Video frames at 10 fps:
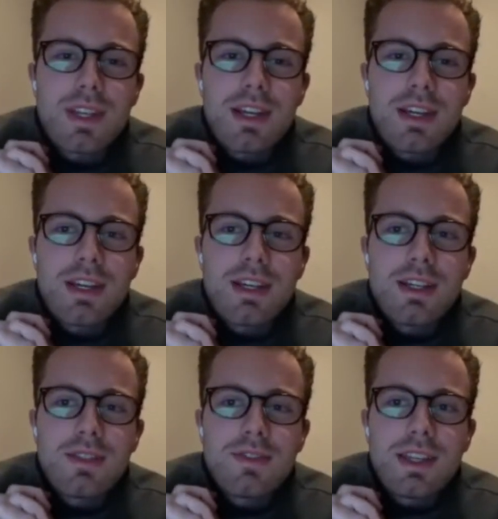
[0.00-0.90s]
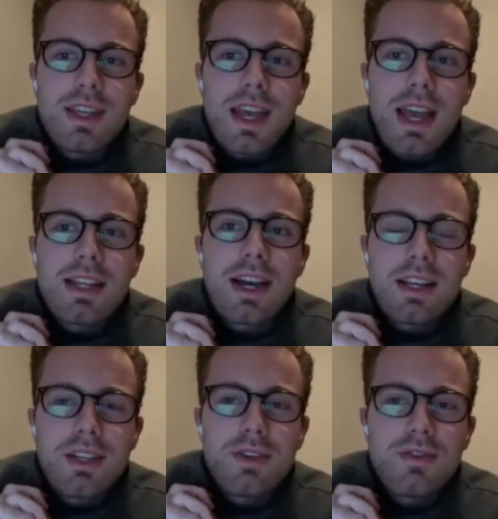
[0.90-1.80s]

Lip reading: had gotten into a